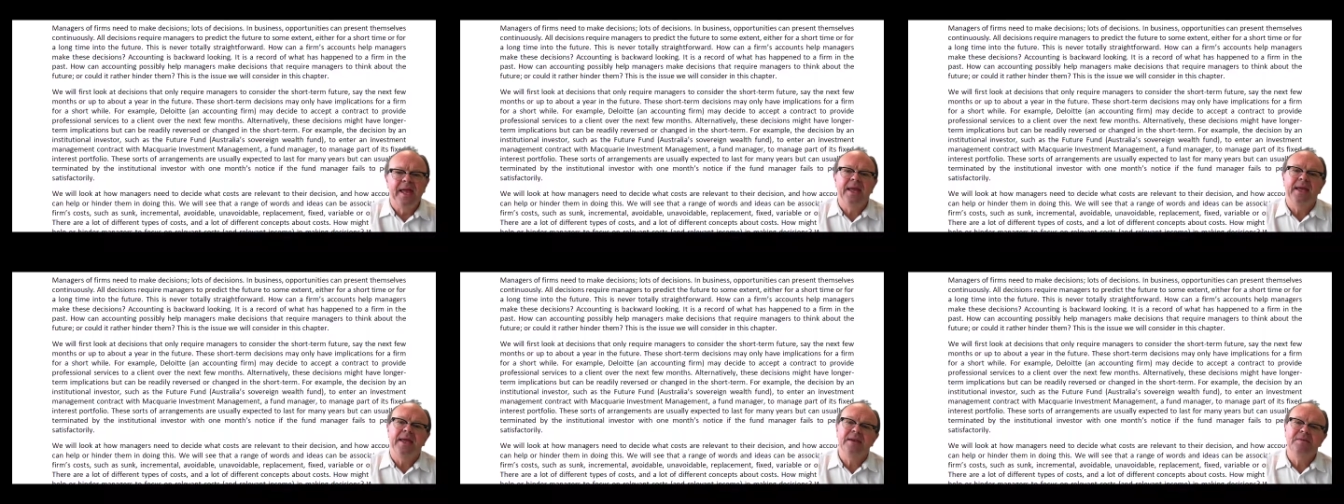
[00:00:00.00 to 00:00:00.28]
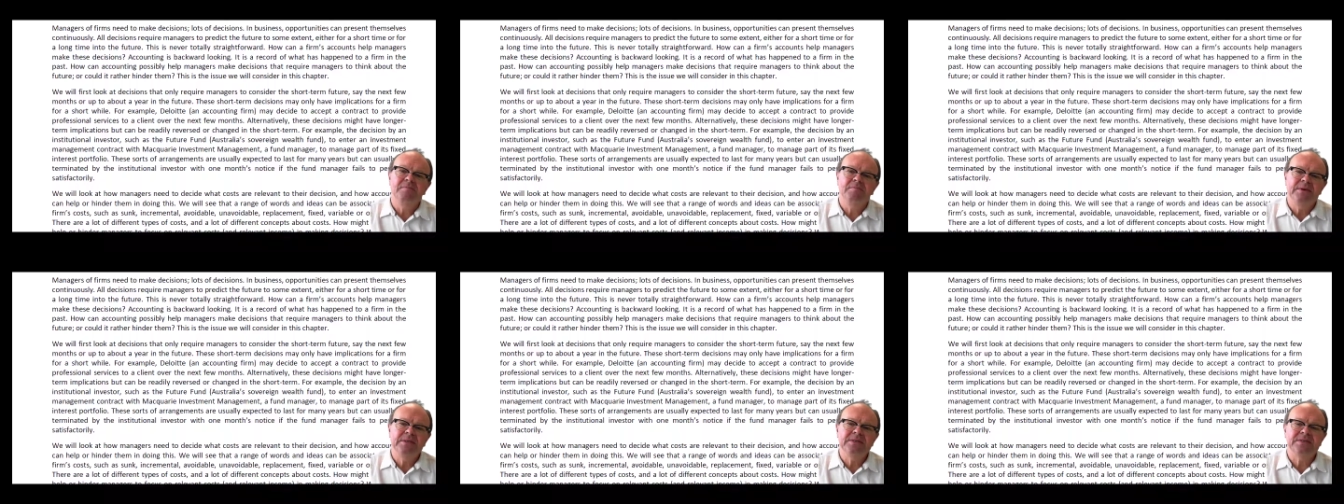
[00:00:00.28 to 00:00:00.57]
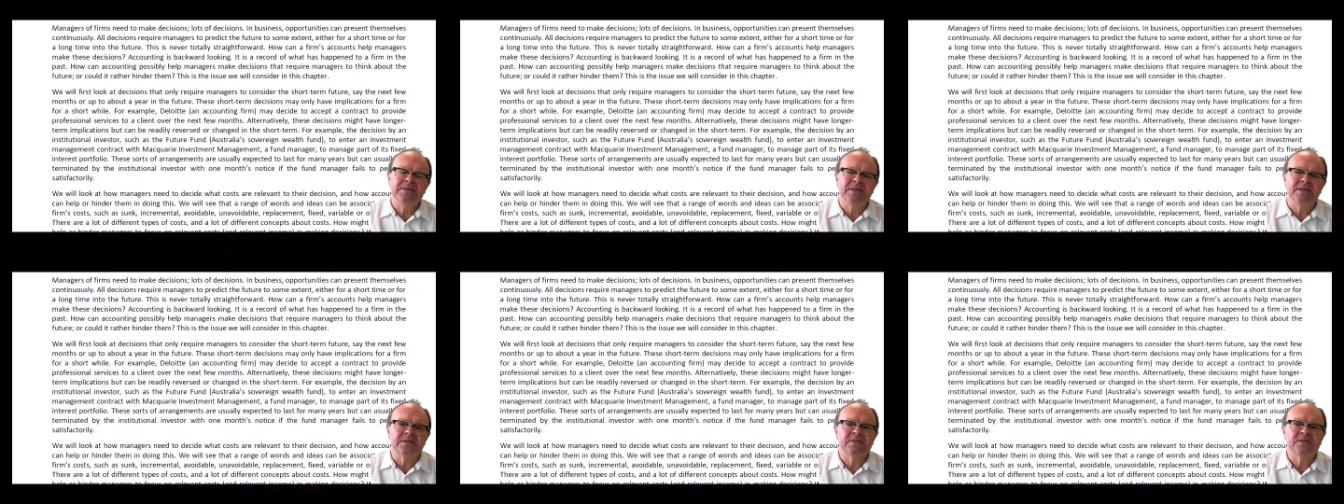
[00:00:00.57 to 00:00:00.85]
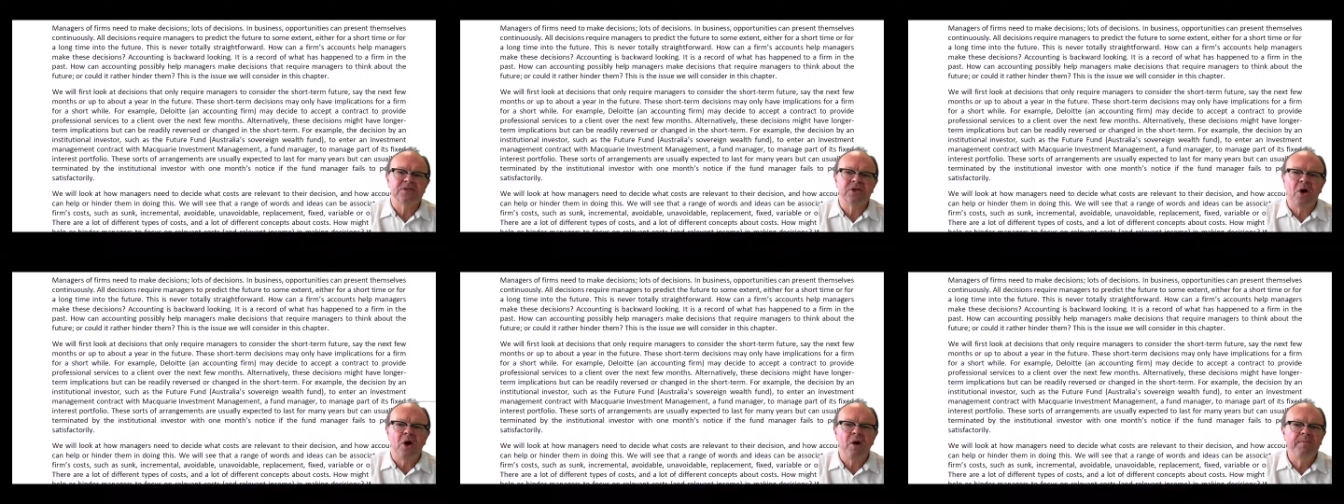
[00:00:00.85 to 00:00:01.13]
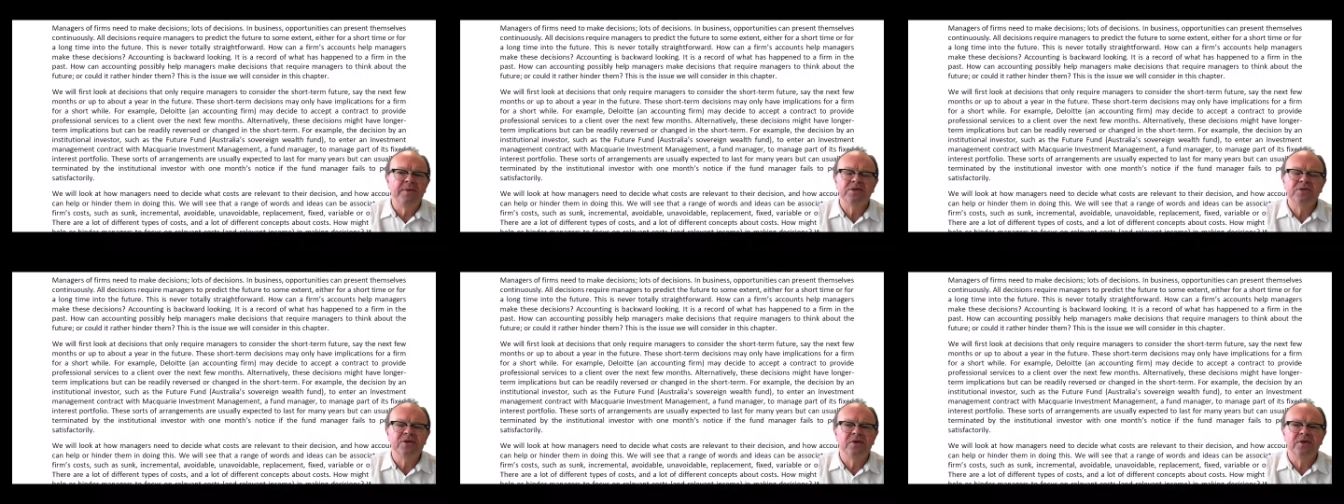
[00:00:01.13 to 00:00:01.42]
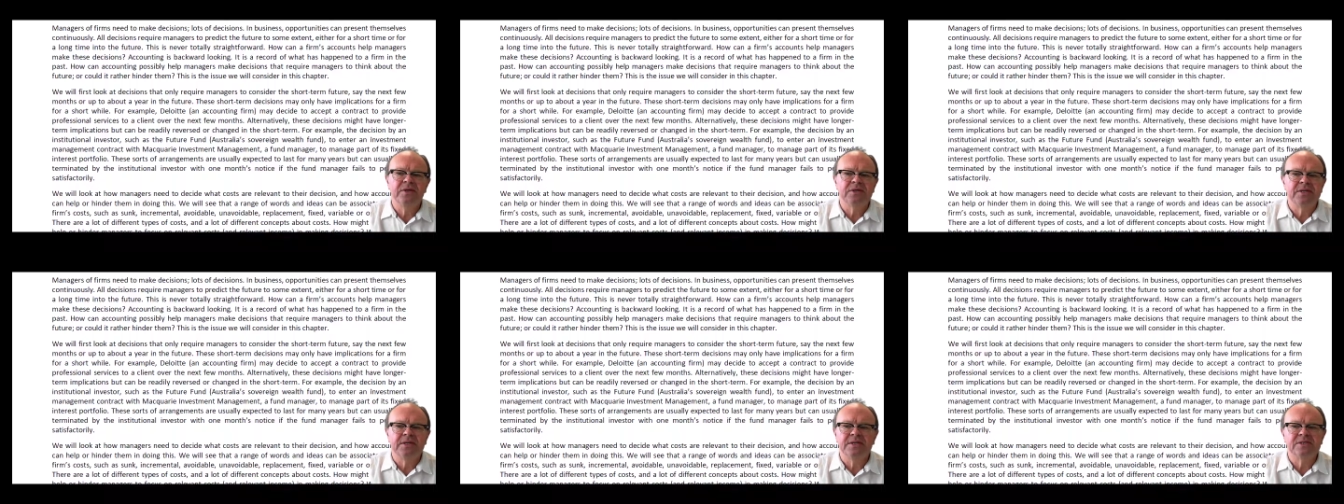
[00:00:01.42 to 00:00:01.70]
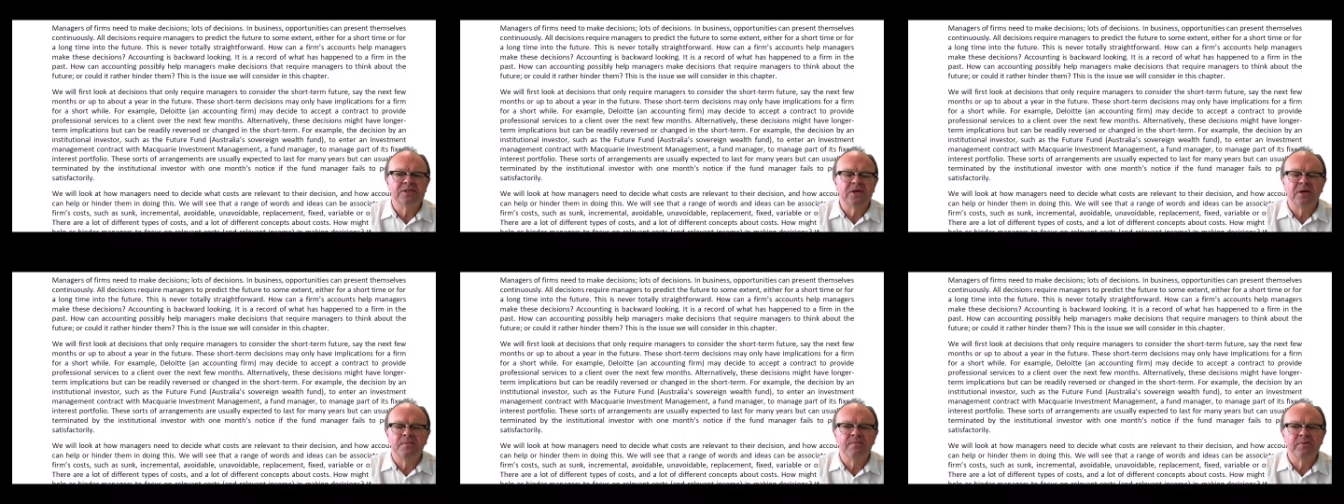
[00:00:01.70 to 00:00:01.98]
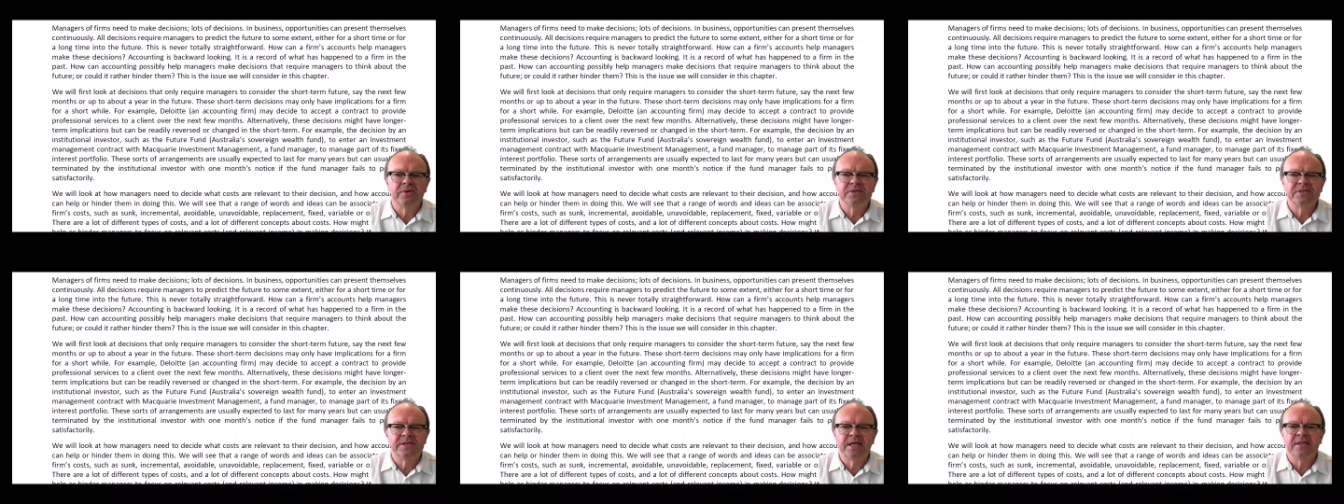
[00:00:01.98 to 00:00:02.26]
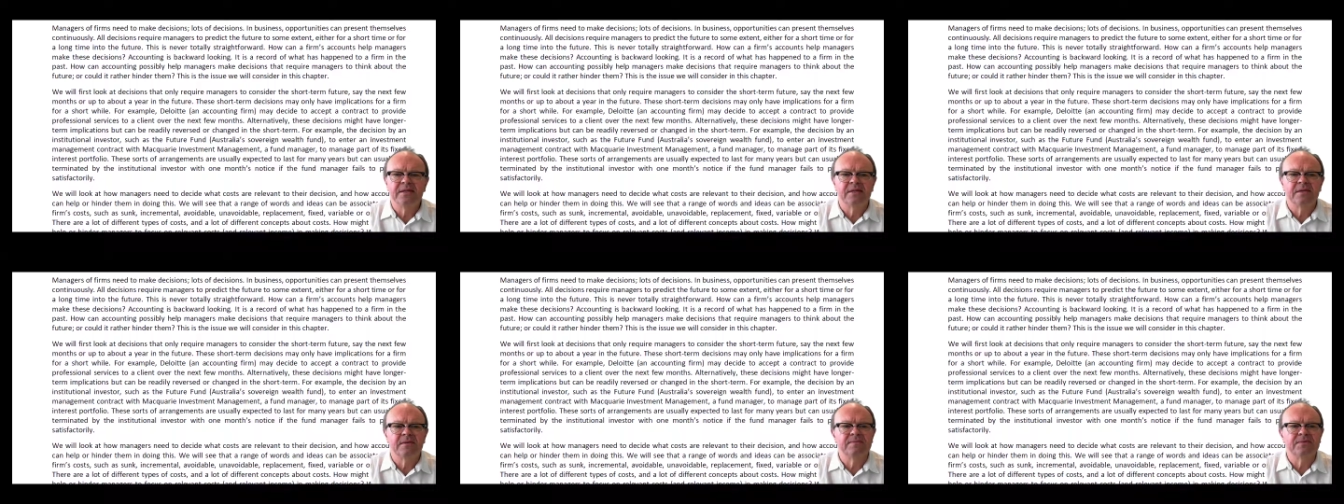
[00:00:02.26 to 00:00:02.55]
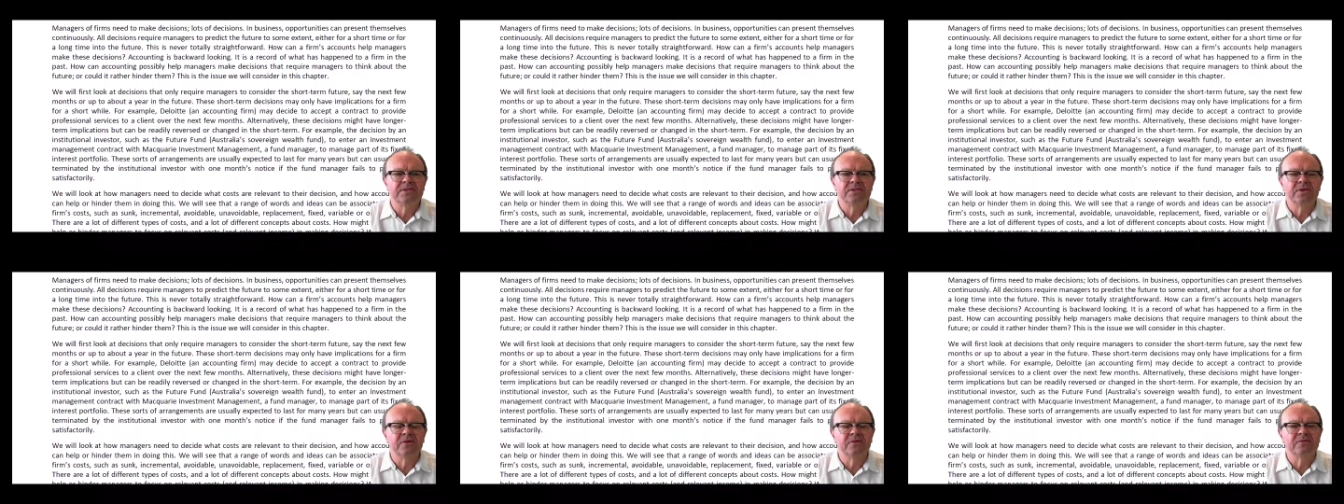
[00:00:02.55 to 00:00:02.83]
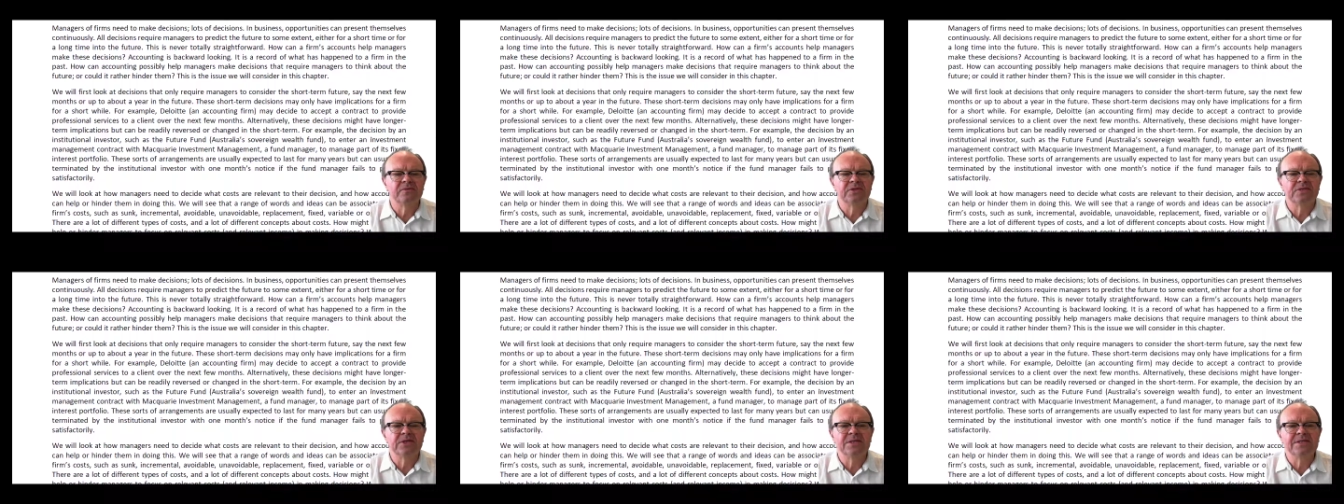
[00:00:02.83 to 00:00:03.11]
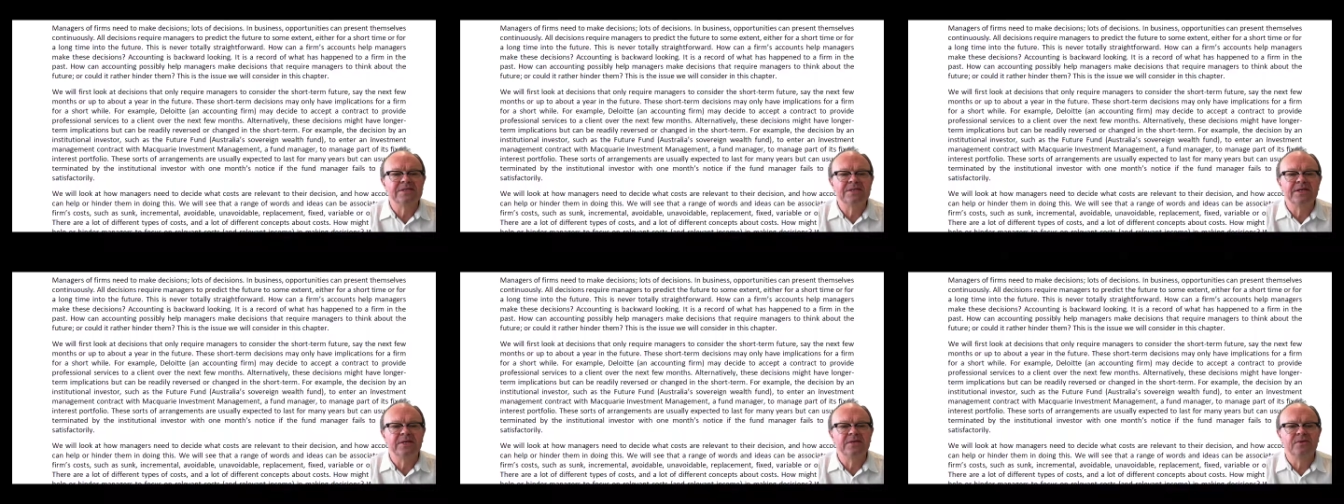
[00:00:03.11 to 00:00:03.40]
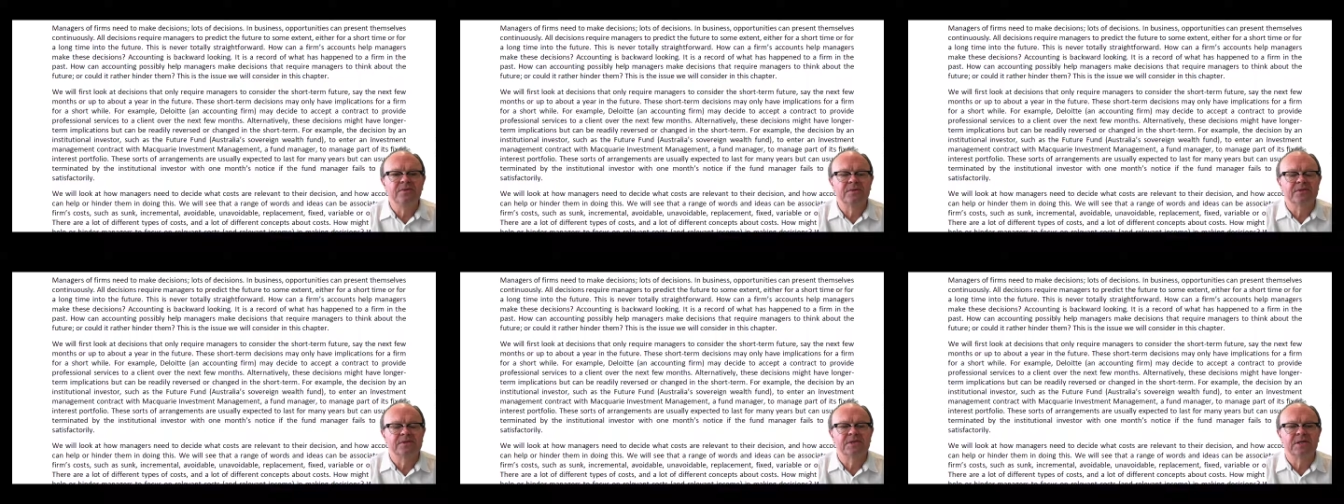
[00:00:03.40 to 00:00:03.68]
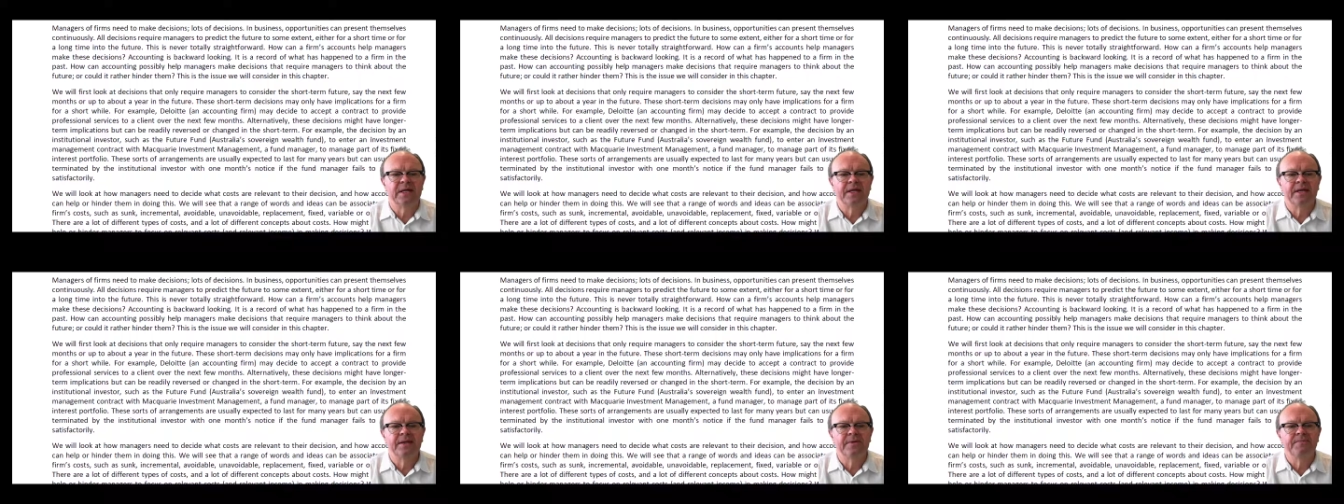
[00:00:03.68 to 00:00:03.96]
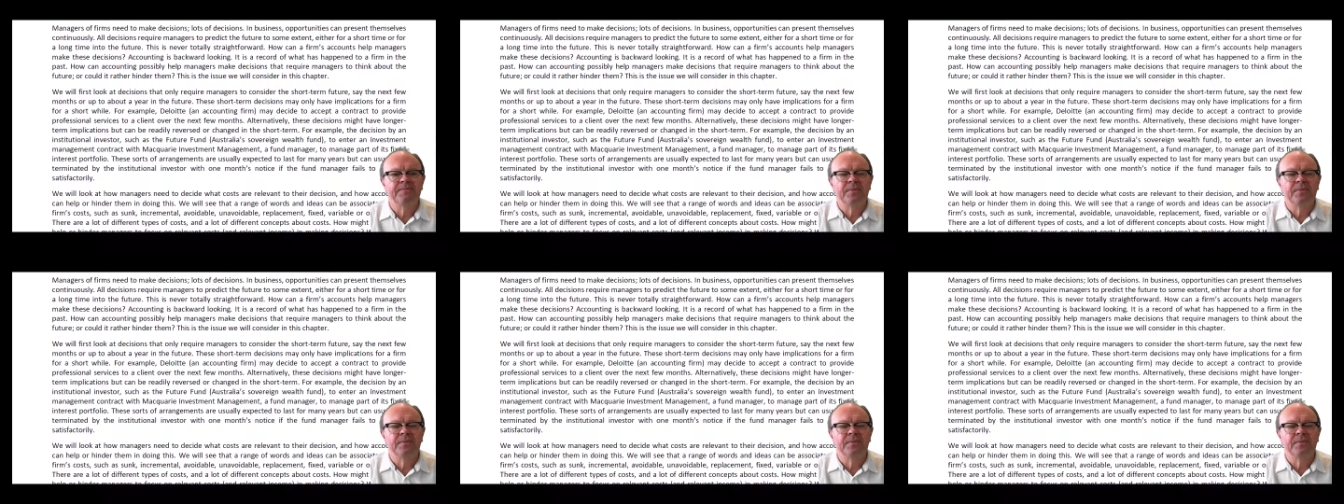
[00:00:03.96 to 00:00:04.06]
In business, opportunities can present themselves continuously.